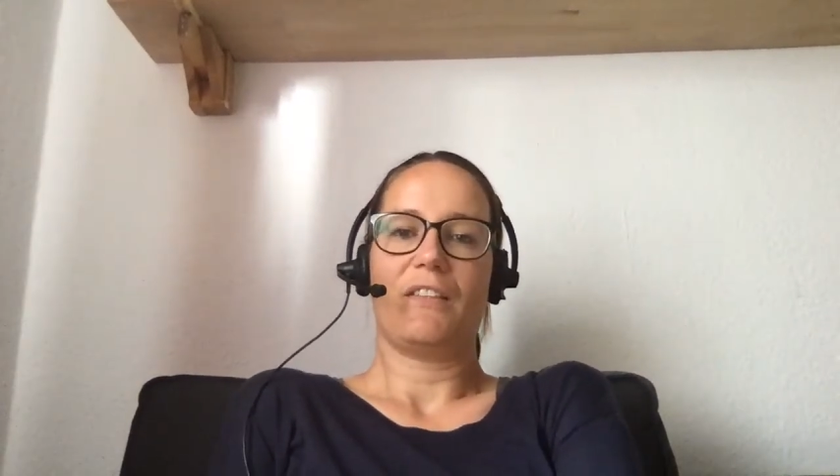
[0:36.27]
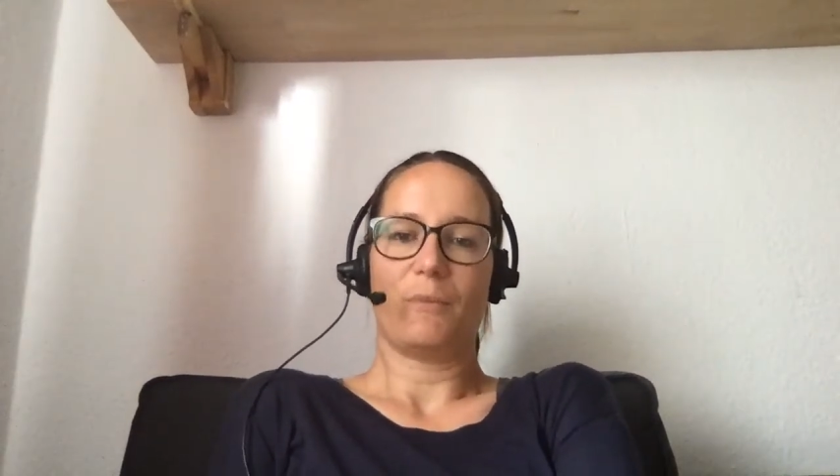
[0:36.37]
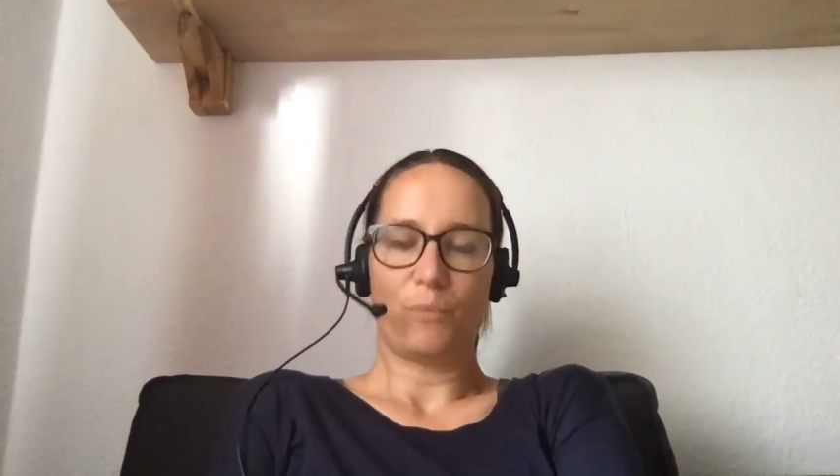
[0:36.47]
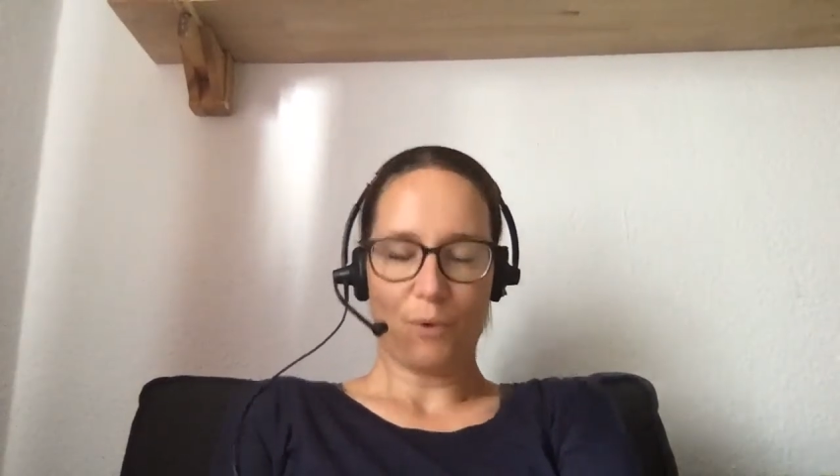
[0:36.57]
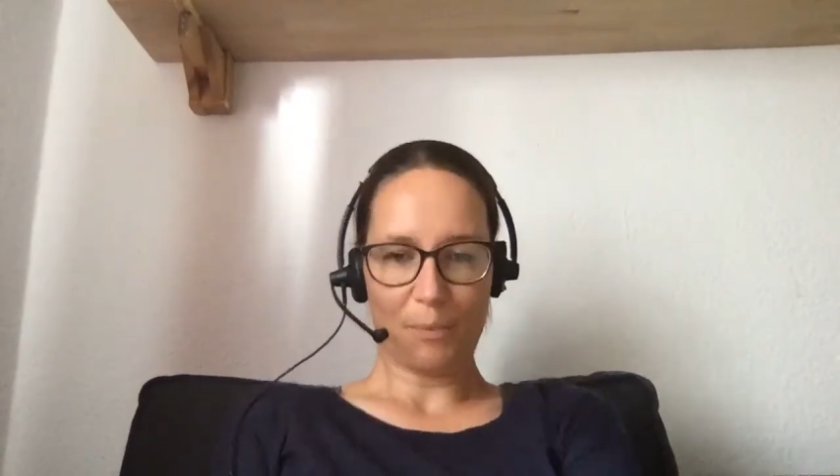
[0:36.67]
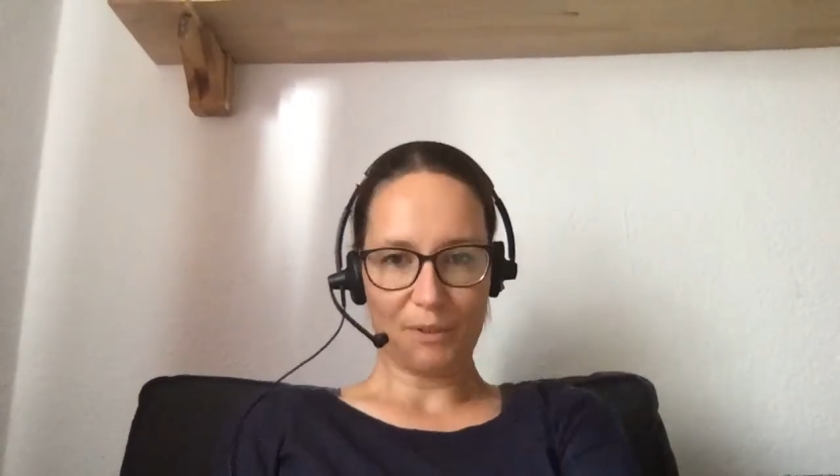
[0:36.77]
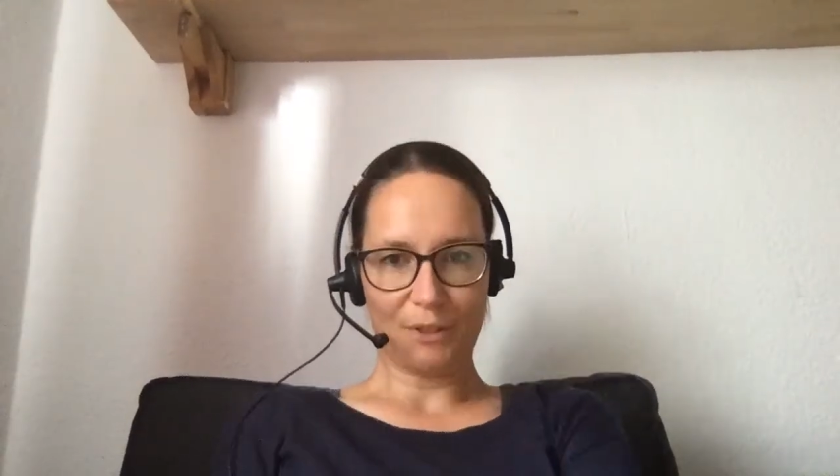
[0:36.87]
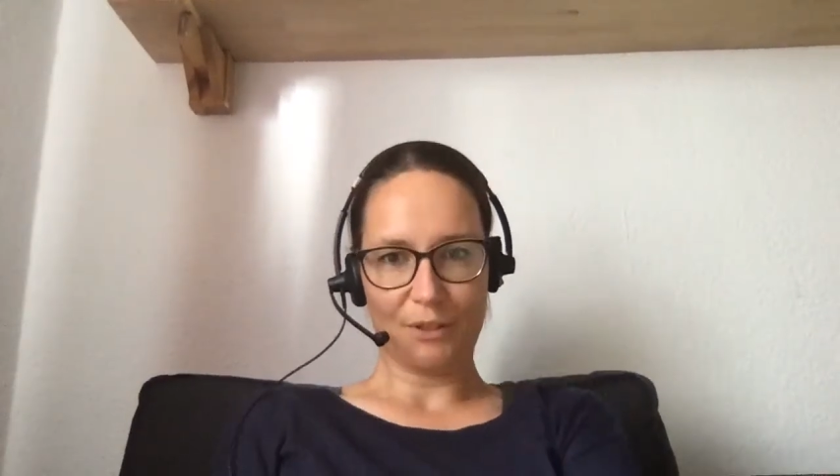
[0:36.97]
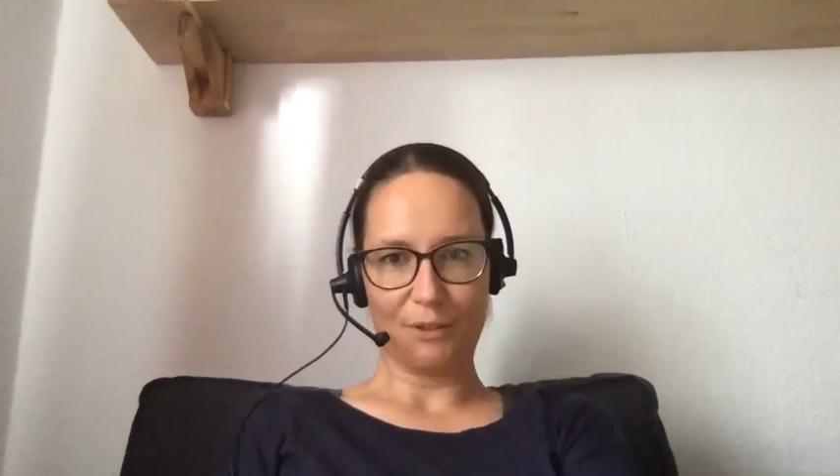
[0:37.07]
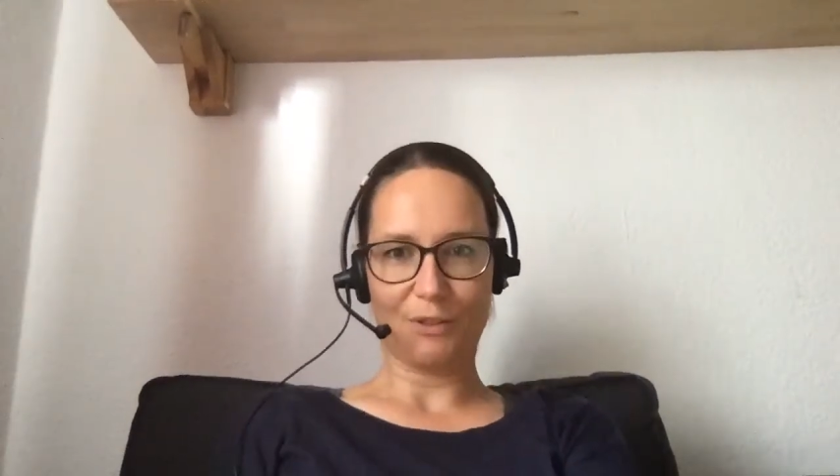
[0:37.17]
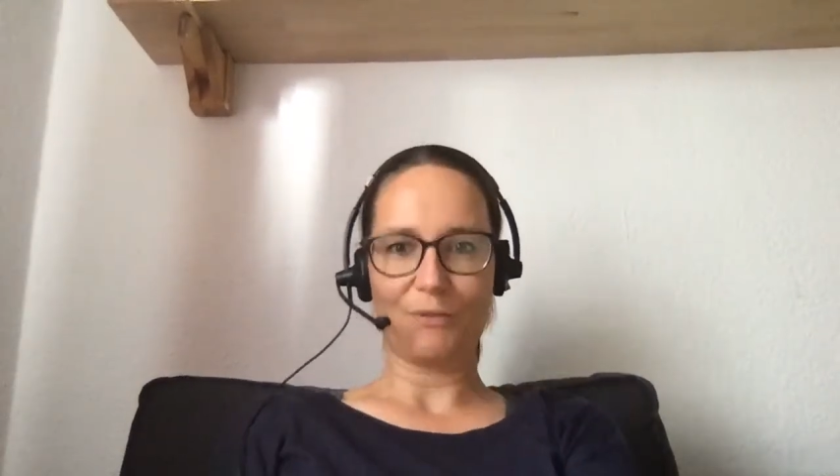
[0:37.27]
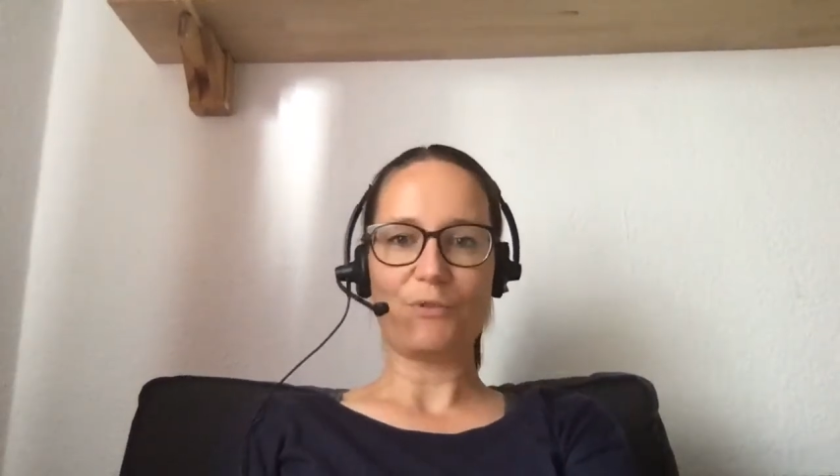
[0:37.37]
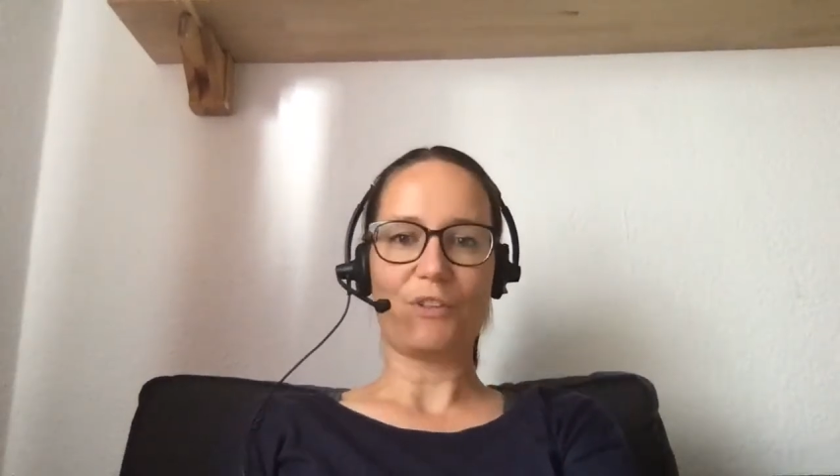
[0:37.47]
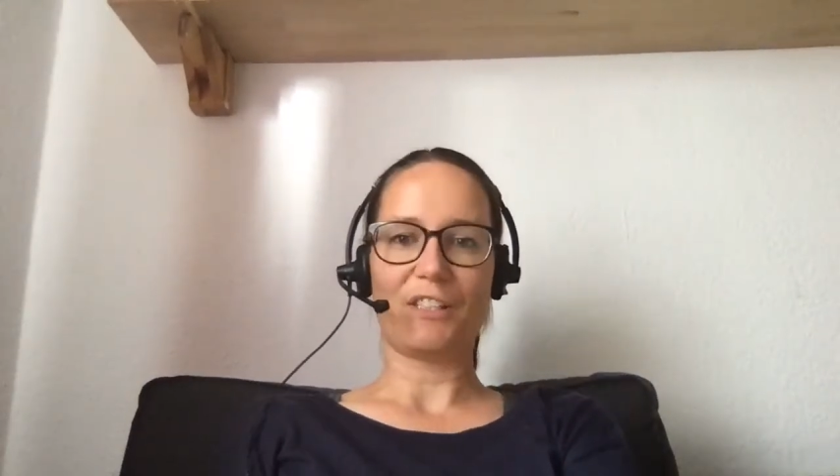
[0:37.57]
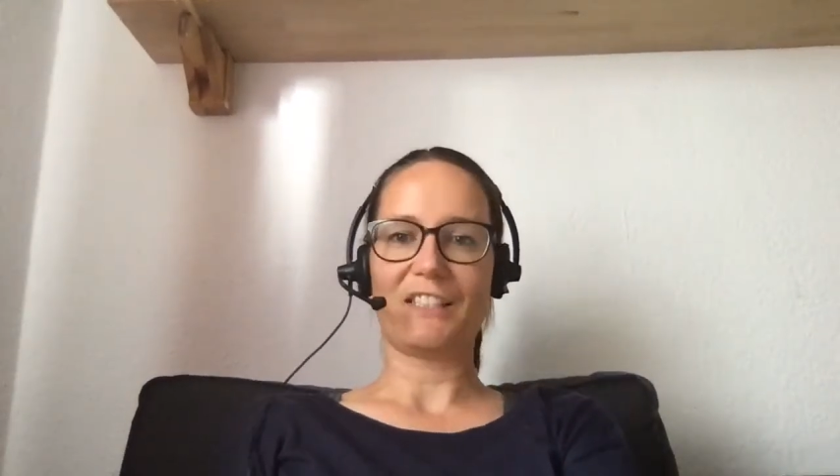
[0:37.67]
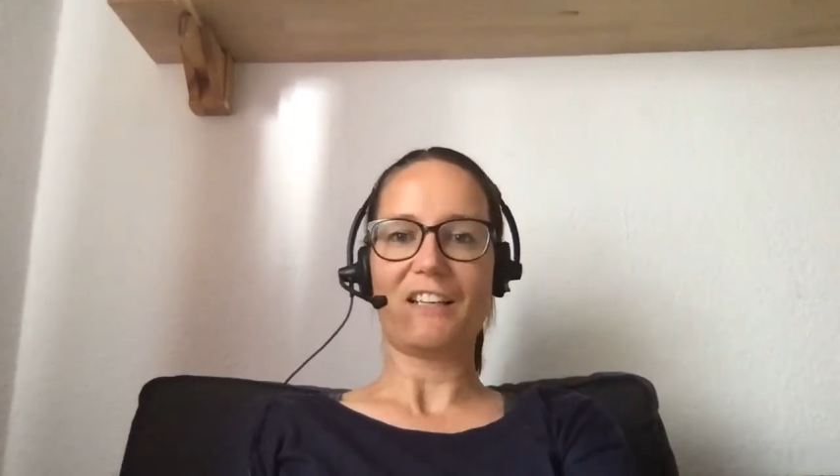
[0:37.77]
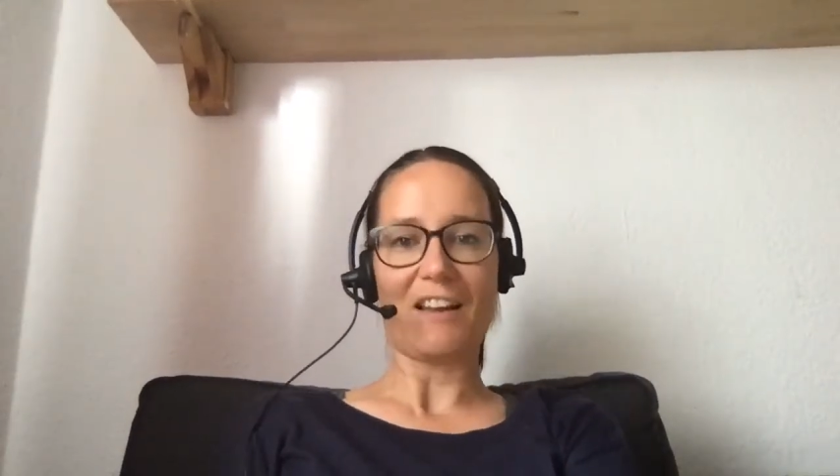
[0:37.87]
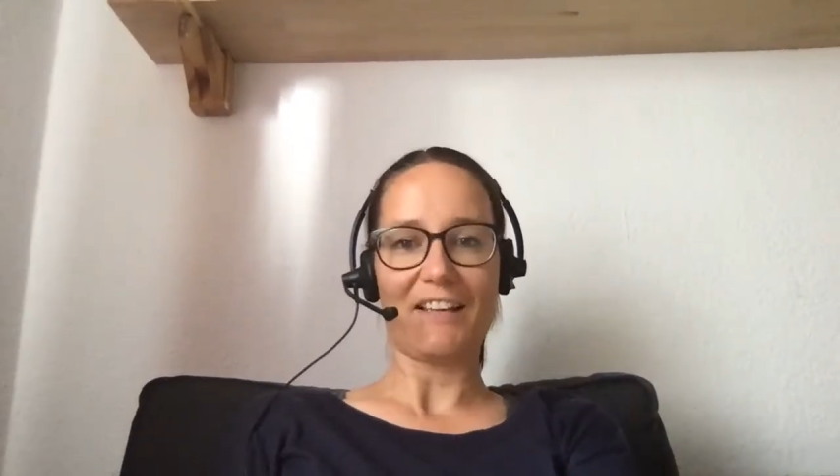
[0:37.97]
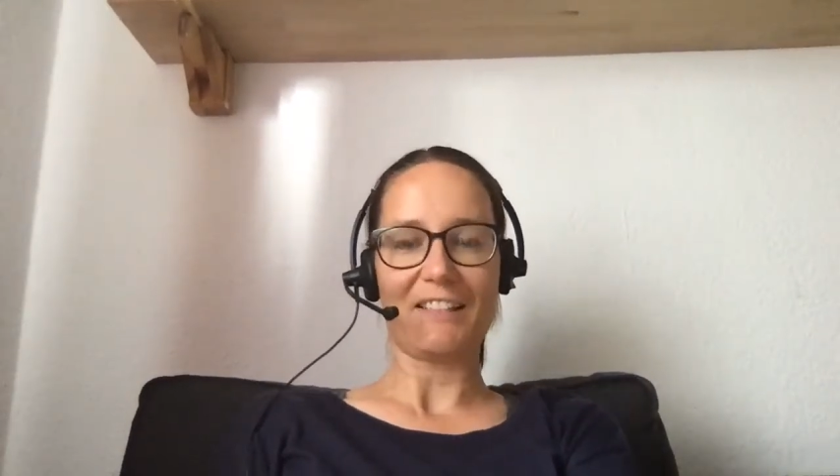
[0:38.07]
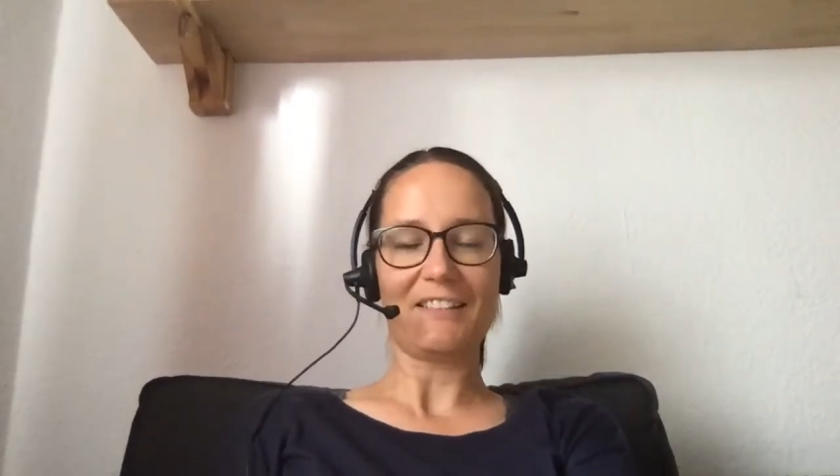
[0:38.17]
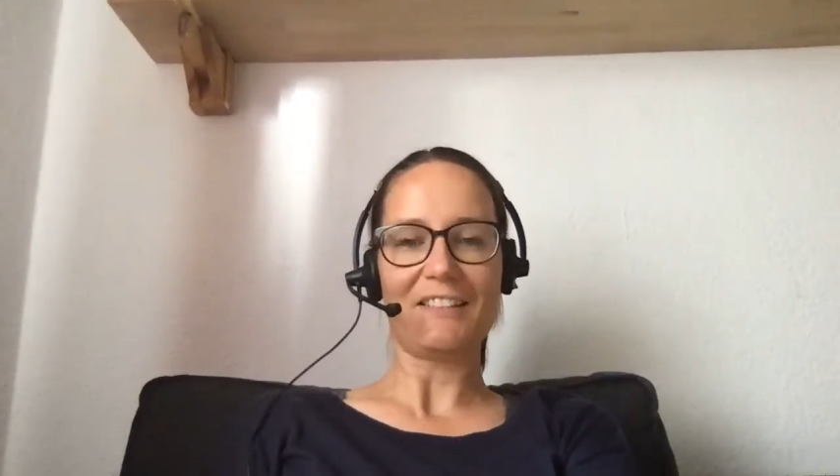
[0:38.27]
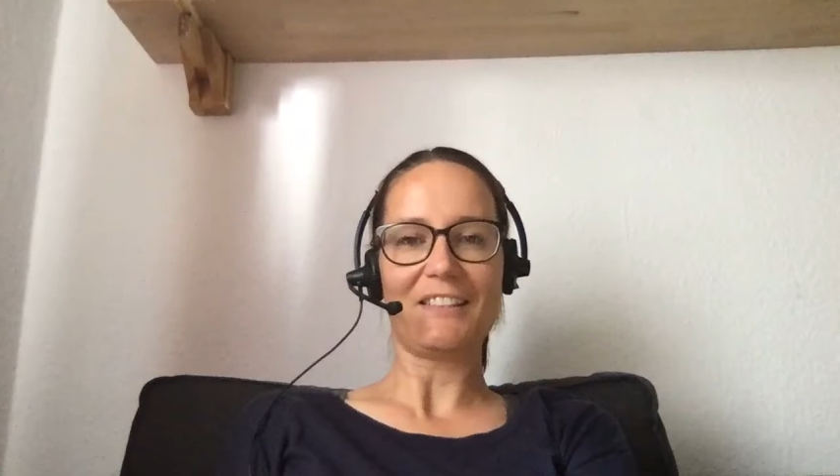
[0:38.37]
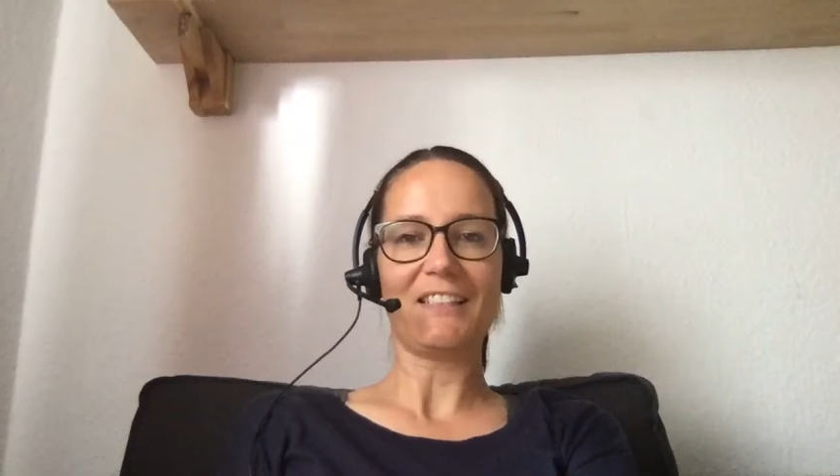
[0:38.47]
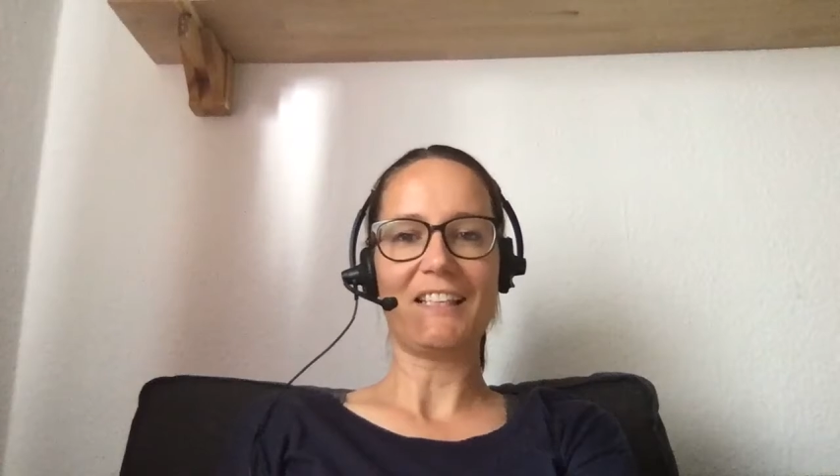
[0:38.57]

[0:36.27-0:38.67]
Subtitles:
the proper solution for this client